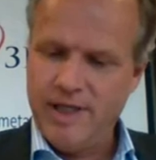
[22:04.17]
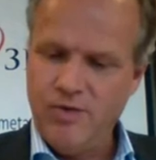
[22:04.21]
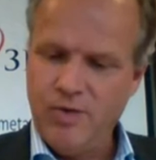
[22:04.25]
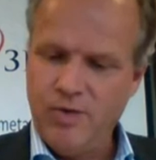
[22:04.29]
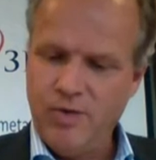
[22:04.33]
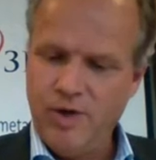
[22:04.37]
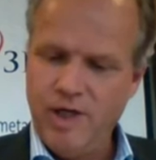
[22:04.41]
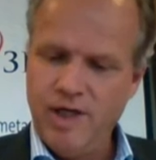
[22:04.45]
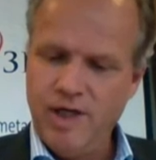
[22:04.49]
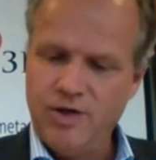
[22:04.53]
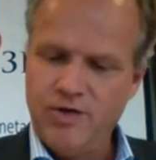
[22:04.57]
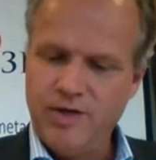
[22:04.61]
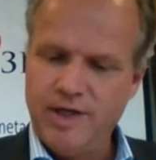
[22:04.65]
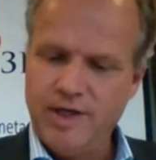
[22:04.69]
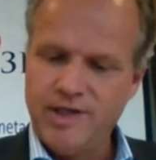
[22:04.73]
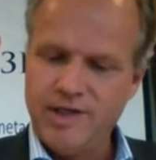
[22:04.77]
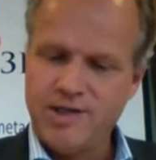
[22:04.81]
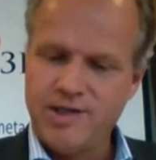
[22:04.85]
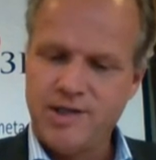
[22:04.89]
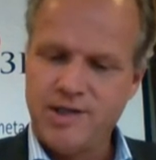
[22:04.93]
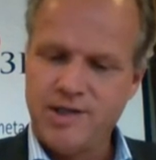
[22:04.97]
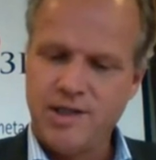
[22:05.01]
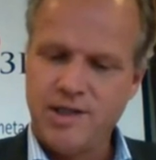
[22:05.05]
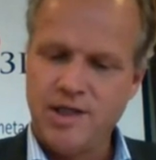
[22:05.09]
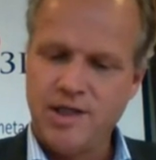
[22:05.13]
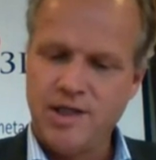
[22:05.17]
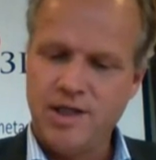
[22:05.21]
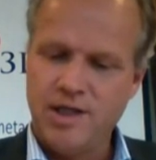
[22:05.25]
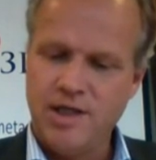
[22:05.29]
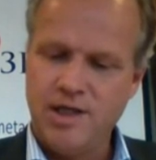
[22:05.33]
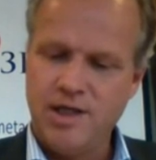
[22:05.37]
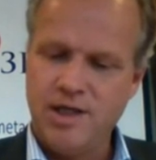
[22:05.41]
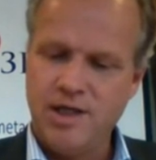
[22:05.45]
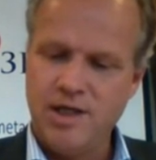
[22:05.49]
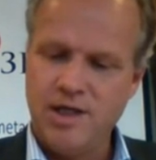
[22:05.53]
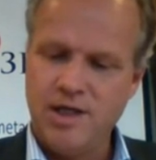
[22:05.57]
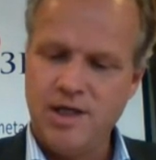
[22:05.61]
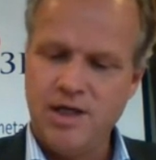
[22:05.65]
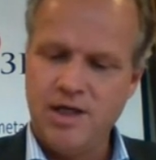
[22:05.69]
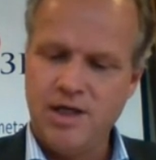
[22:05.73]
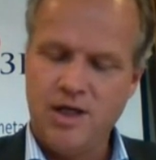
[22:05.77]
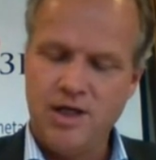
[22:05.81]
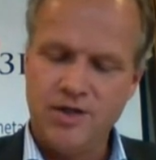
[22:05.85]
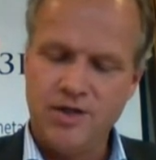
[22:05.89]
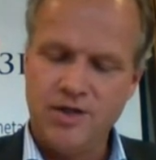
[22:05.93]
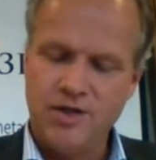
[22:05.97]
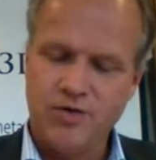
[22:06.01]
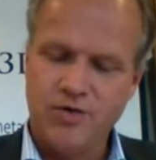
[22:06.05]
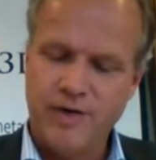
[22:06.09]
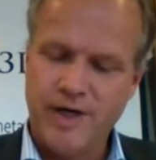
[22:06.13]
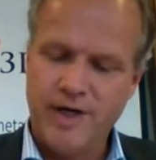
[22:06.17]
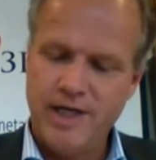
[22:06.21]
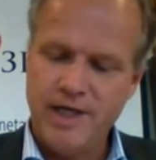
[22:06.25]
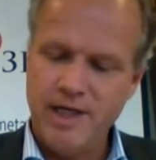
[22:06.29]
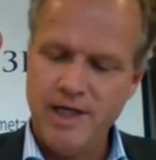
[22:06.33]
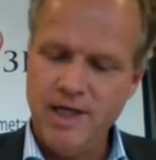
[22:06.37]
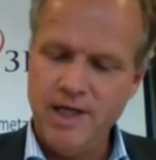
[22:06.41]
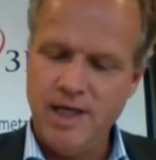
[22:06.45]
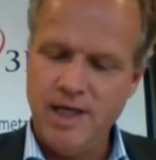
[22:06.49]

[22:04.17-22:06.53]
we addressed a lot already.